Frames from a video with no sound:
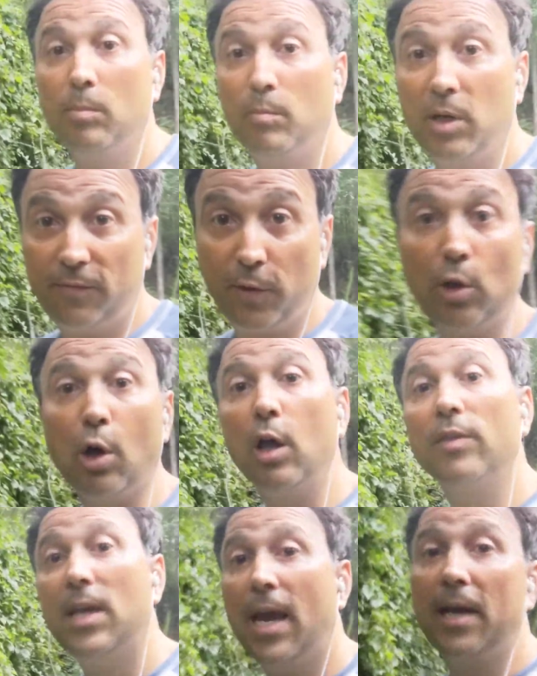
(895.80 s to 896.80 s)
but if you
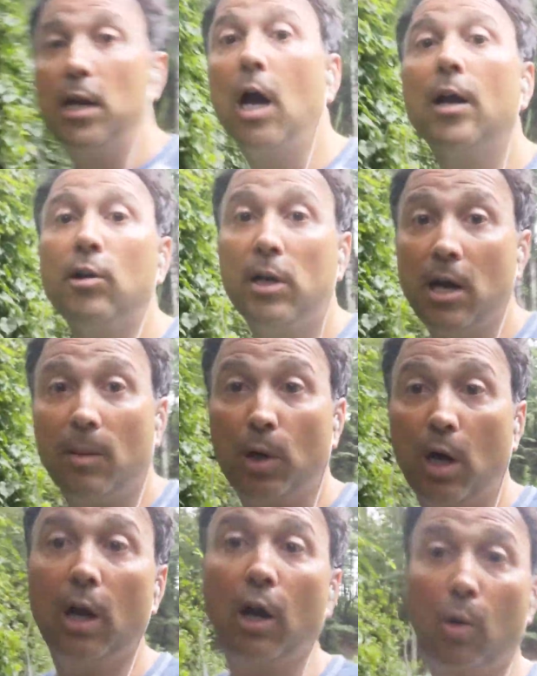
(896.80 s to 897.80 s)
call the 800
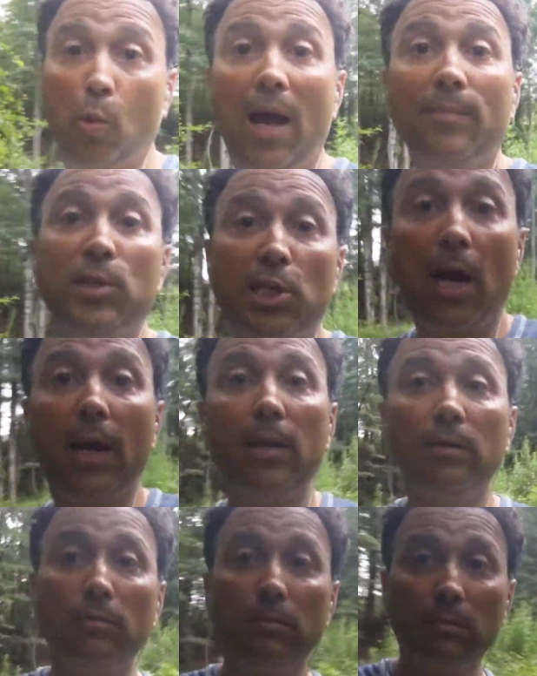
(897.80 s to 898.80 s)
number on our
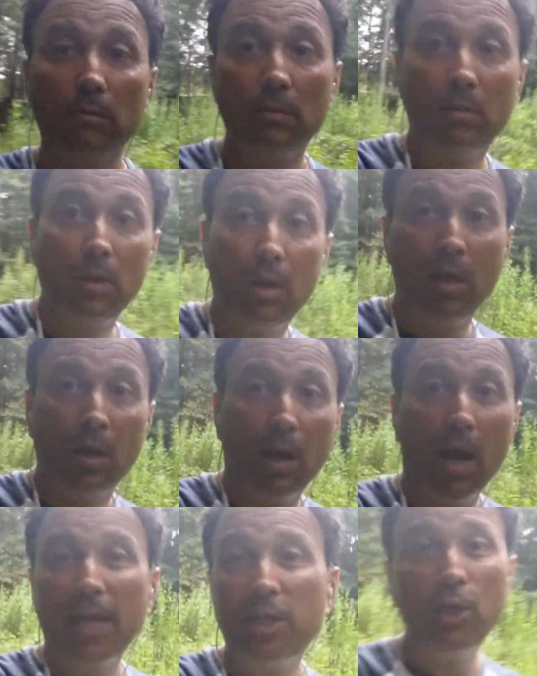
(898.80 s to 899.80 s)
website,
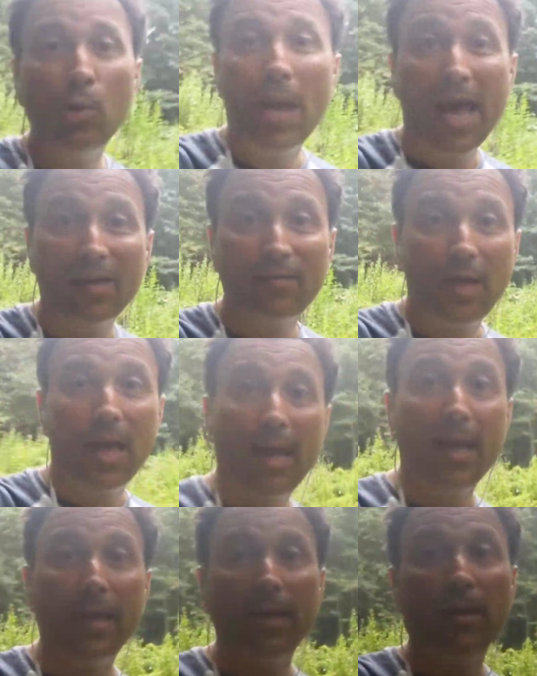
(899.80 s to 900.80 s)
I do have
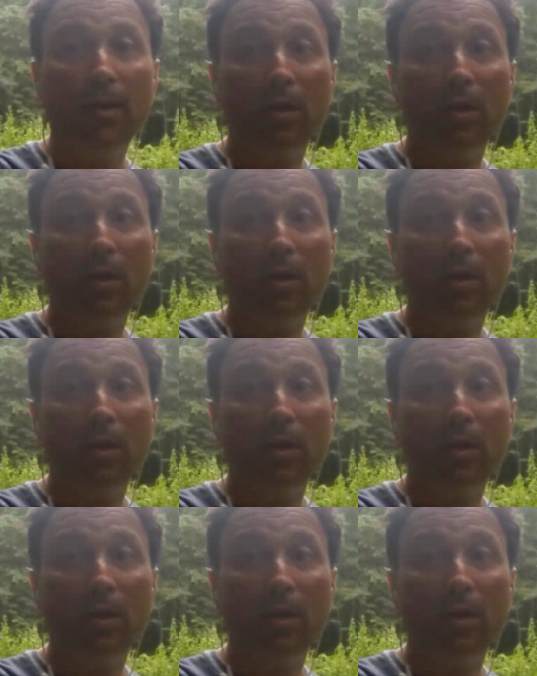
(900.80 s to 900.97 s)
a